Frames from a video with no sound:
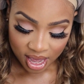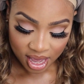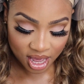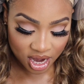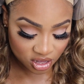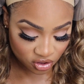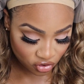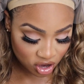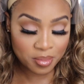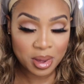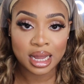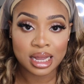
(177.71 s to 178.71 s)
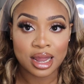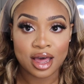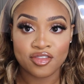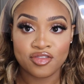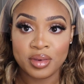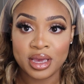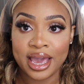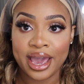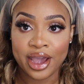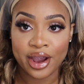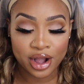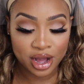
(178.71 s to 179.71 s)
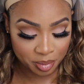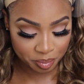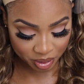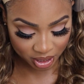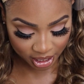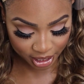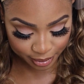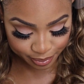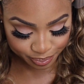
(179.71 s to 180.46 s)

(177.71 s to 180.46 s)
It is from LUVME Hair Company.